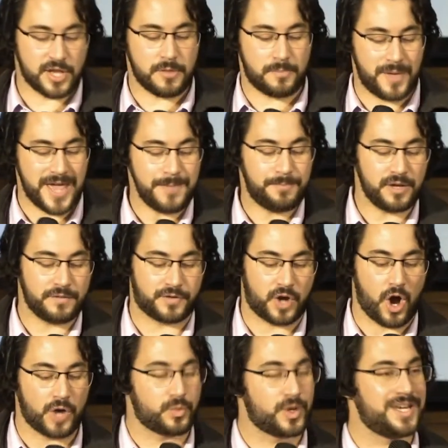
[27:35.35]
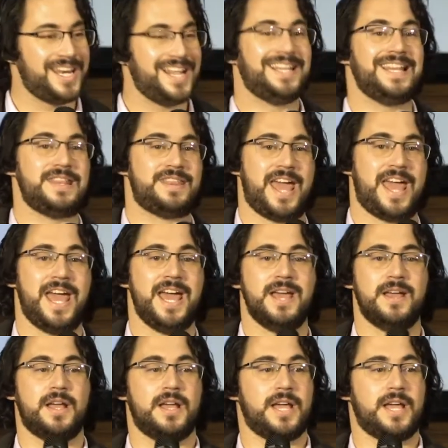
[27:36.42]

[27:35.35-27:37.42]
the people of God were nearly there